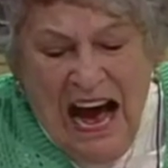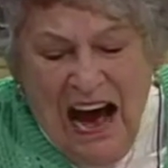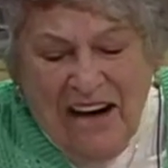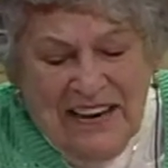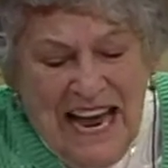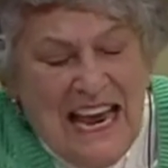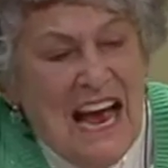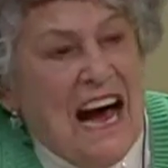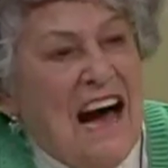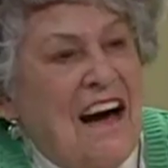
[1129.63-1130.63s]

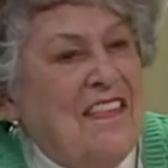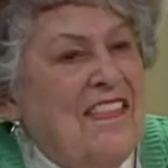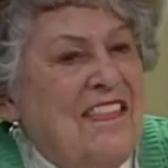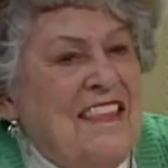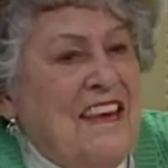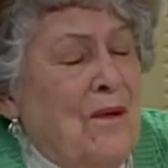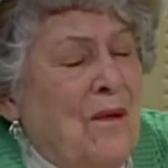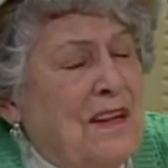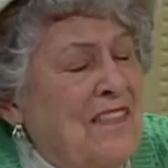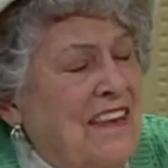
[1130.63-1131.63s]
Okay.
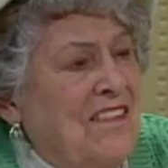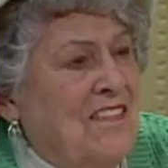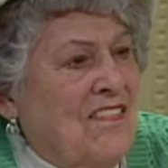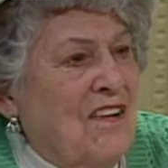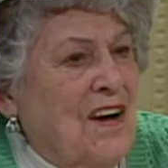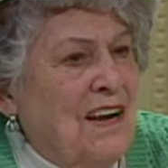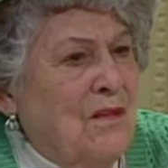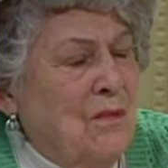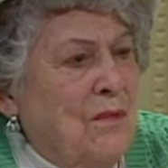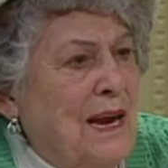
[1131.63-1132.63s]
All of these
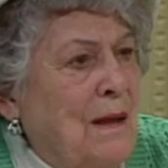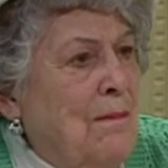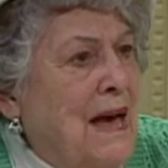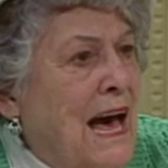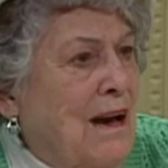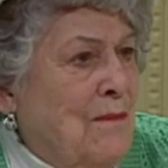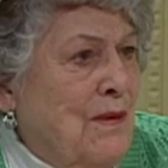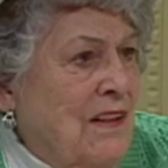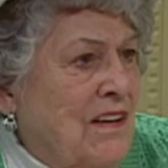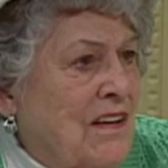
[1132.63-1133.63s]
started way back
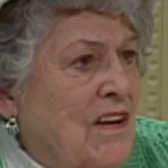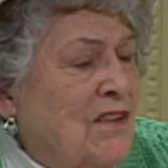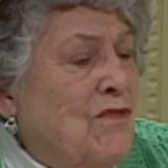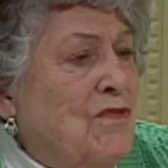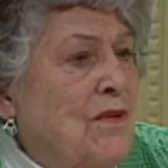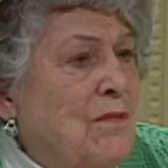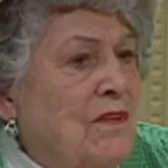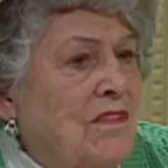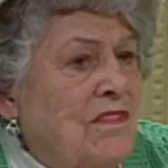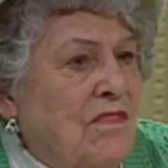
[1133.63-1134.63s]
when our country
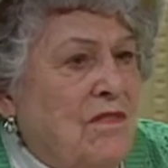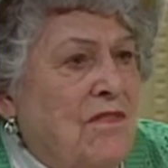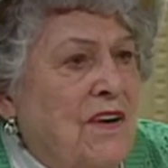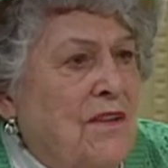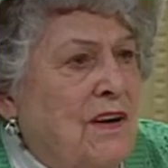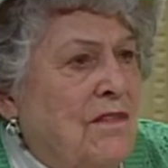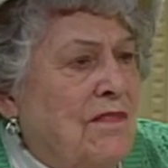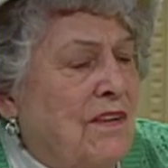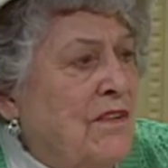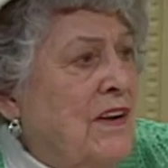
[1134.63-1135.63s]
was very,
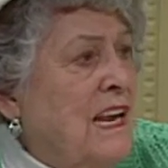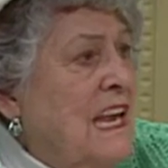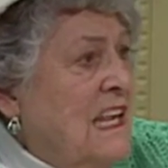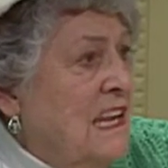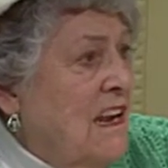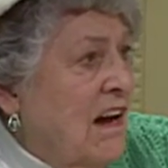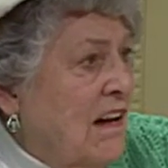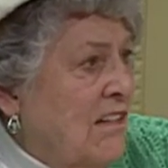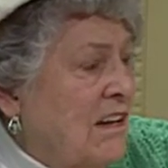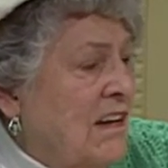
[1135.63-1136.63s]
very
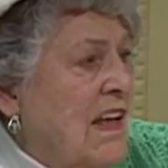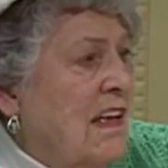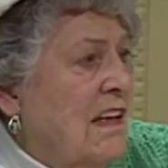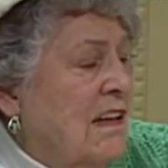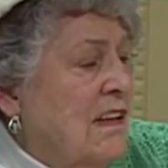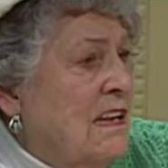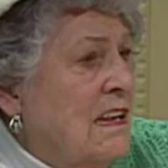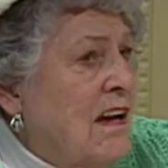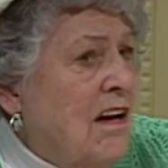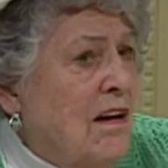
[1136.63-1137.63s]
young.
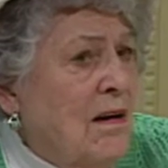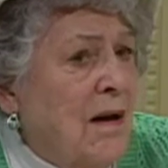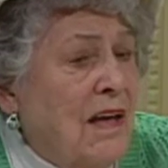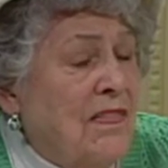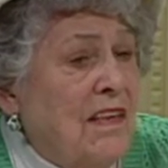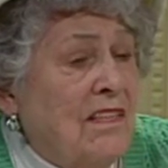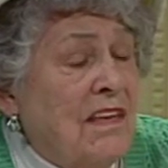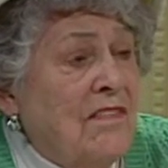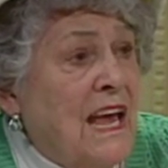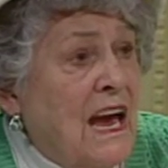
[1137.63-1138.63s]
And I think
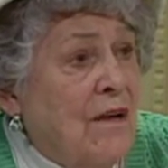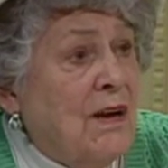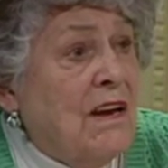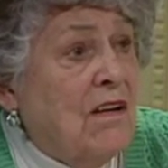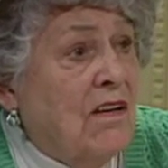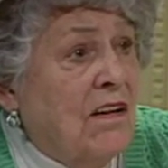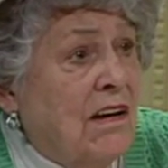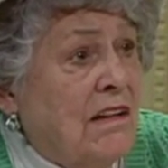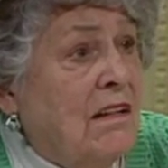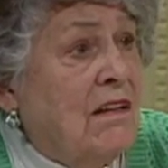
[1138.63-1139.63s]
they've carried
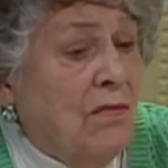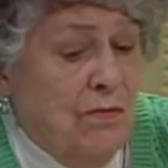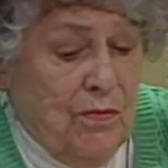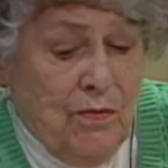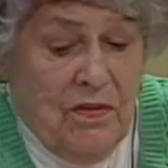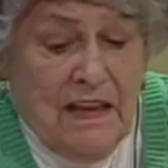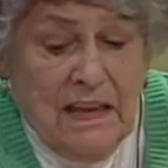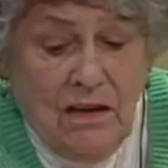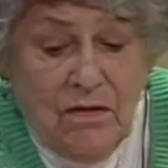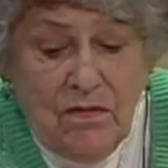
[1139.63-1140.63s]
on through the
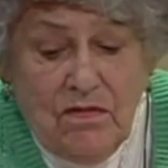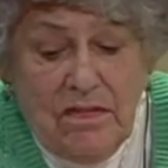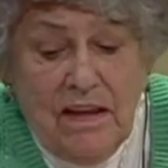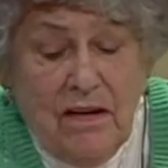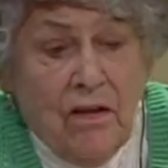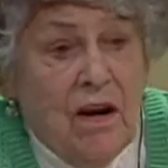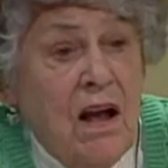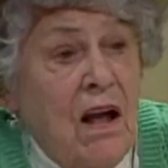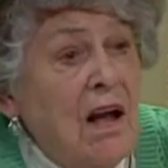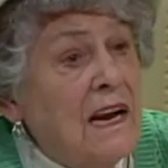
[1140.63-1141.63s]
years there.
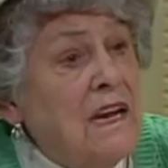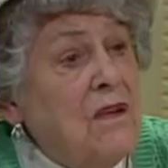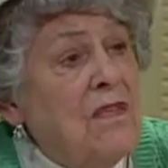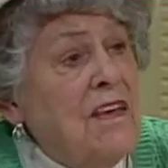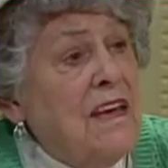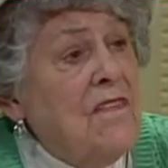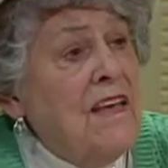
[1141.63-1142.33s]
Can you think of